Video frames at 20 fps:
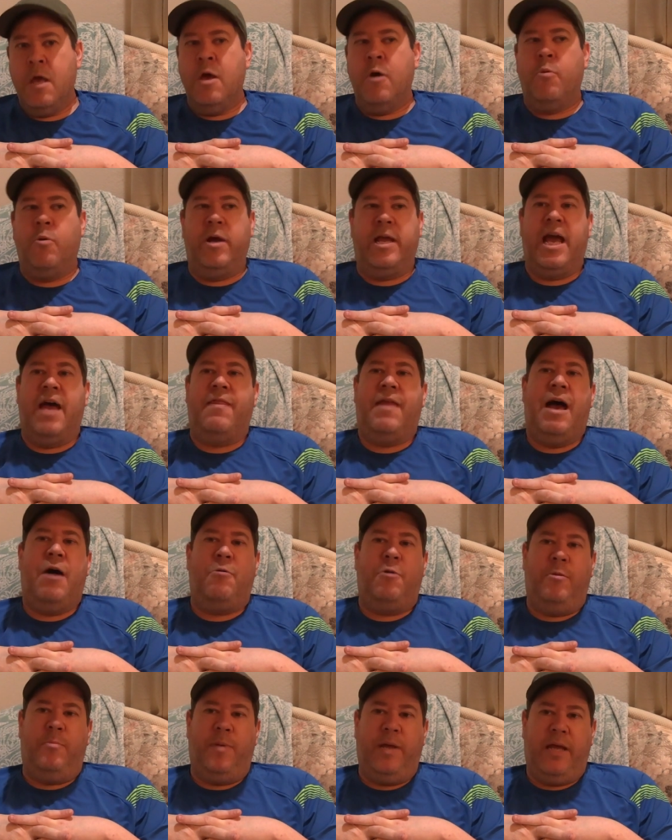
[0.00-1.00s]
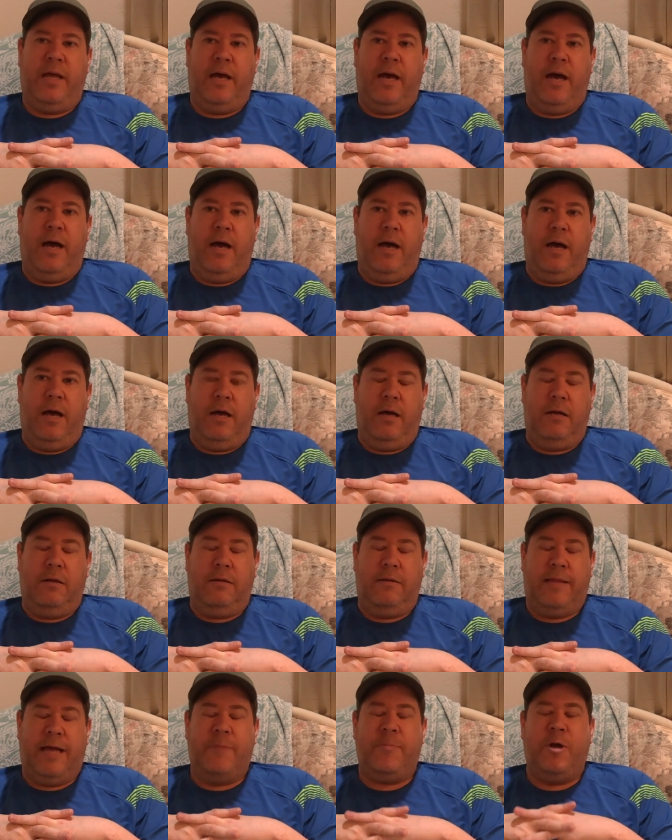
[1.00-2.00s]
Well, yeah, that would be
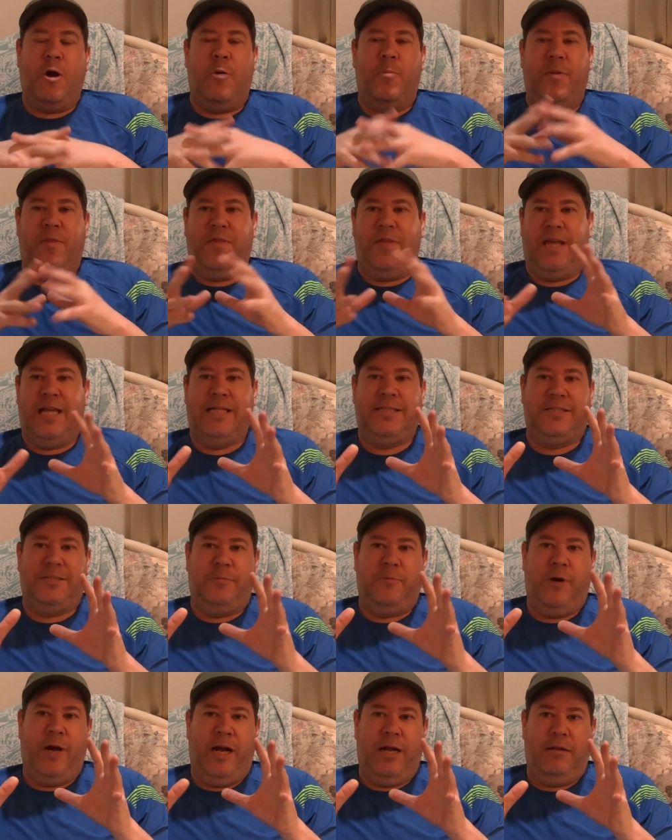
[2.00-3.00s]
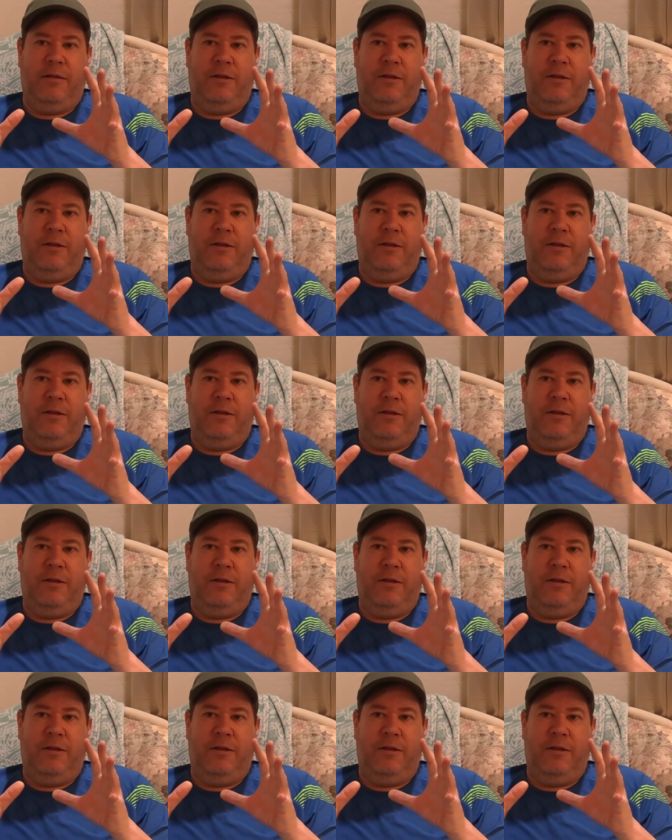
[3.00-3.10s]
that'd be open theism, right?